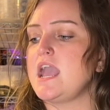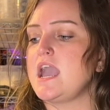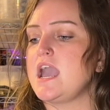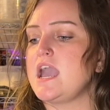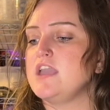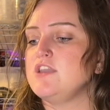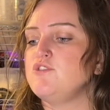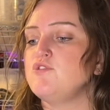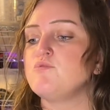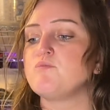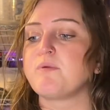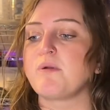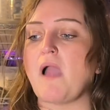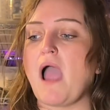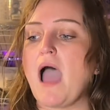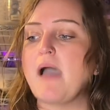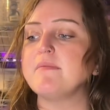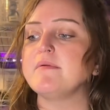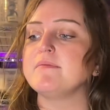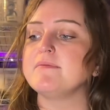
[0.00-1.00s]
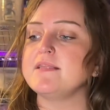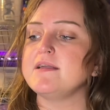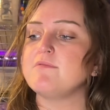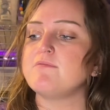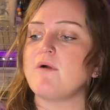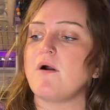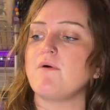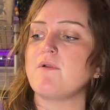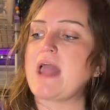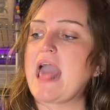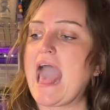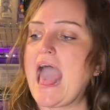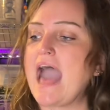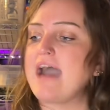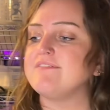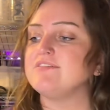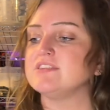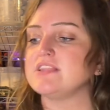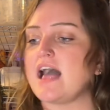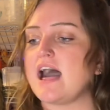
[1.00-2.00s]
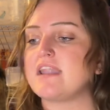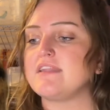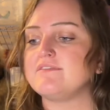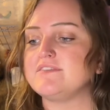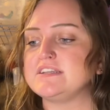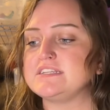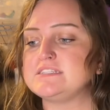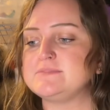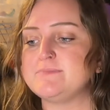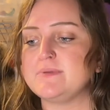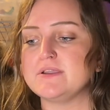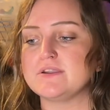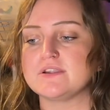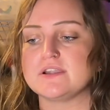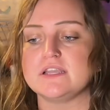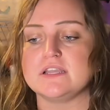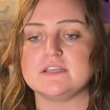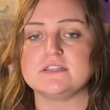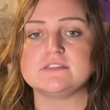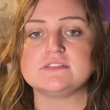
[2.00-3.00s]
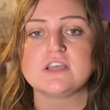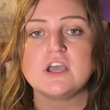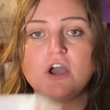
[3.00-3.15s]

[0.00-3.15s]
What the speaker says: you probably won't have a lot of experience